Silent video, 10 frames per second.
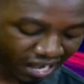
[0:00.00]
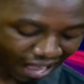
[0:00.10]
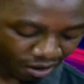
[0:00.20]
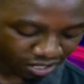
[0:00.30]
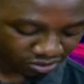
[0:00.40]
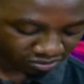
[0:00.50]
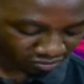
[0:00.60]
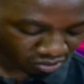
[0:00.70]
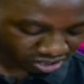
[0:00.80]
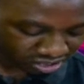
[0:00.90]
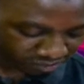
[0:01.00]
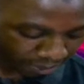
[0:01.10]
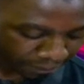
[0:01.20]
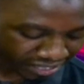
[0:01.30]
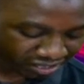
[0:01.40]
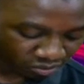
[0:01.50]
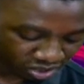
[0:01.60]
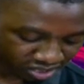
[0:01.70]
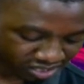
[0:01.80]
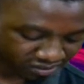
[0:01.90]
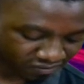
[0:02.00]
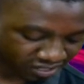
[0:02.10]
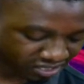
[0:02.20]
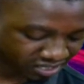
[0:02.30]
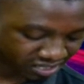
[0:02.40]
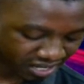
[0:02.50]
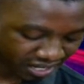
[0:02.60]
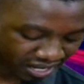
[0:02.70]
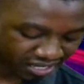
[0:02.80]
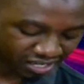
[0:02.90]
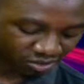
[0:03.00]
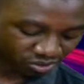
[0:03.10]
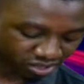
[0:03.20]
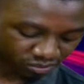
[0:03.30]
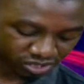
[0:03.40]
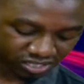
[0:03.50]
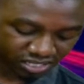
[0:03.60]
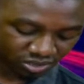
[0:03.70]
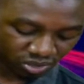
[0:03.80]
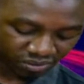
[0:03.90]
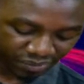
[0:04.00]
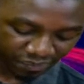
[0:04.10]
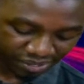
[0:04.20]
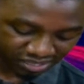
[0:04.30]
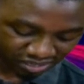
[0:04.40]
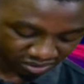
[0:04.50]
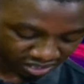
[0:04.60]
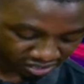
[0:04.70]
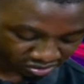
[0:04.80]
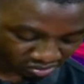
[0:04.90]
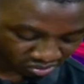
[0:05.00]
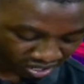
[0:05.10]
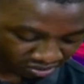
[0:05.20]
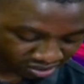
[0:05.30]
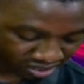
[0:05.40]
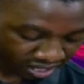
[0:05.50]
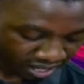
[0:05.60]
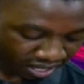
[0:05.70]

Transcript: hours, we've got Mapani Queens versus Garden Youth, which is at Olympia Park Secondary School grounds.